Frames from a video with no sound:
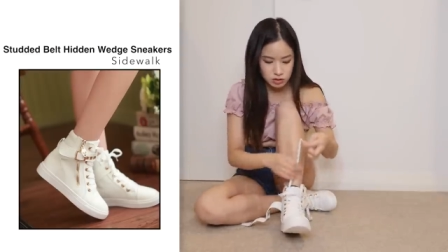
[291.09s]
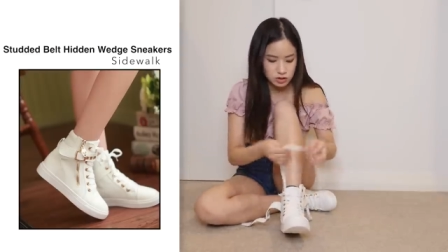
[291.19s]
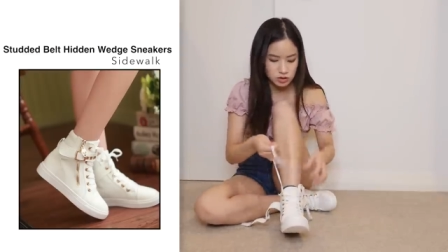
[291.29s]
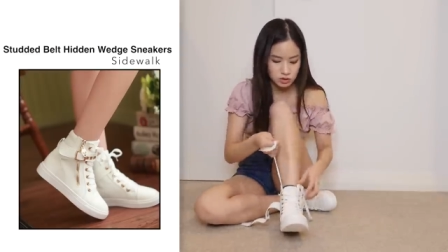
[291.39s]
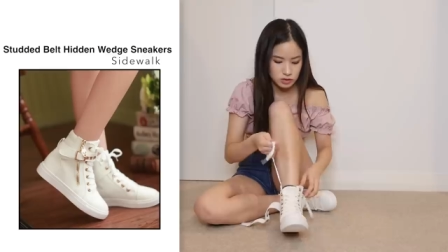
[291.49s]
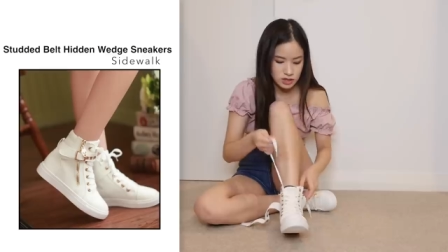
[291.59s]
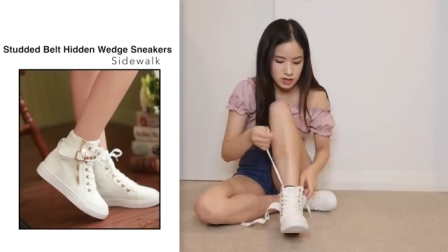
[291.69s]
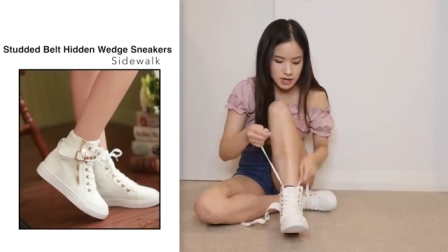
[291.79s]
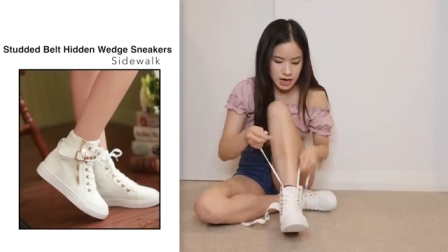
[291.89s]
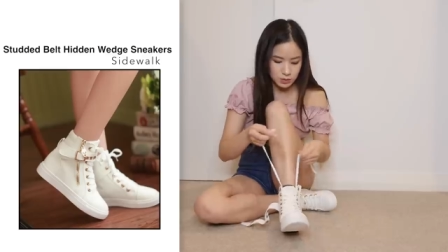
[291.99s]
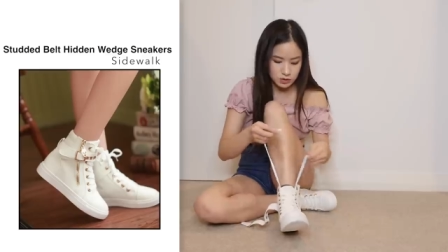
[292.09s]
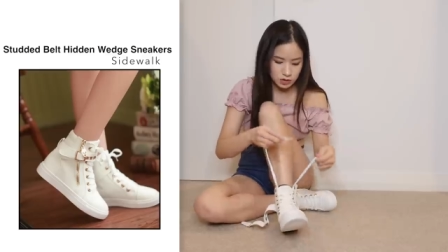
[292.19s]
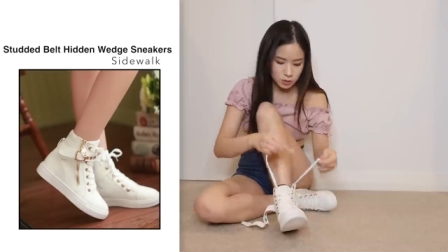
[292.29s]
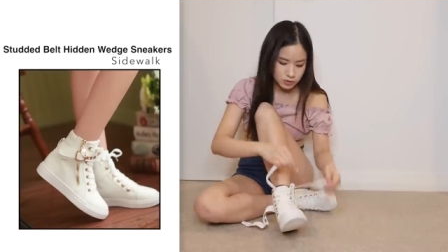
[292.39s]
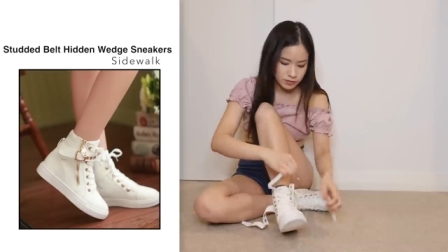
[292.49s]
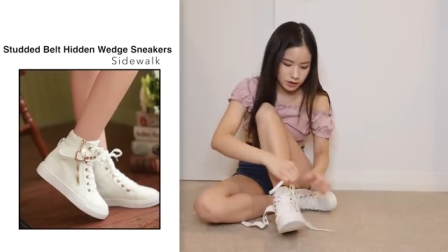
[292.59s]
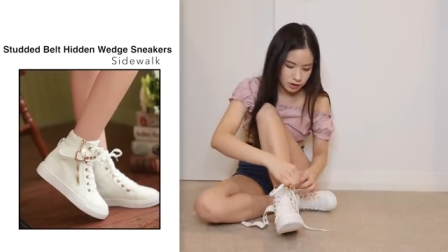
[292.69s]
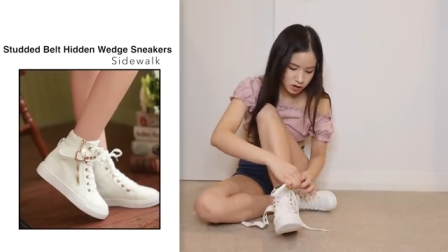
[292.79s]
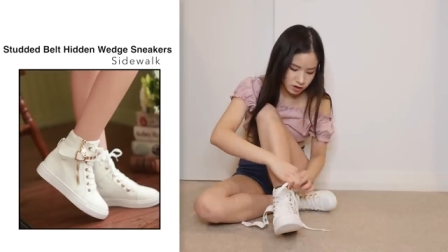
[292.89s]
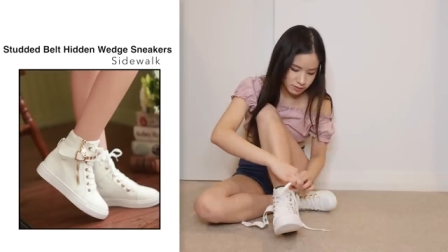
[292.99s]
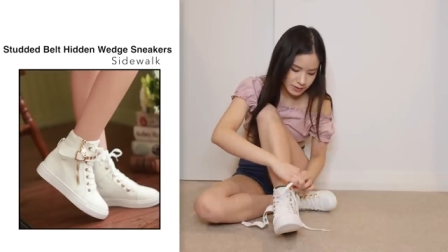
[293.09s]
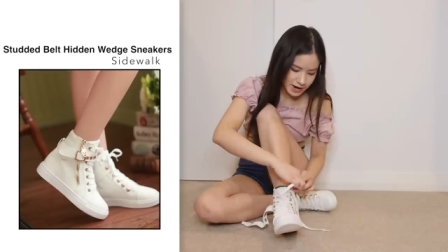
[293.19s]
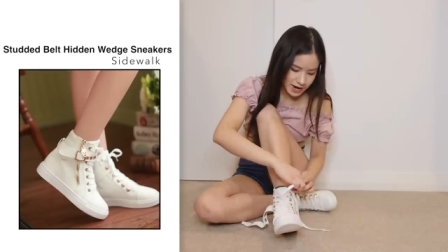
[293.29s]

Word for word: cute and would go with a lot of my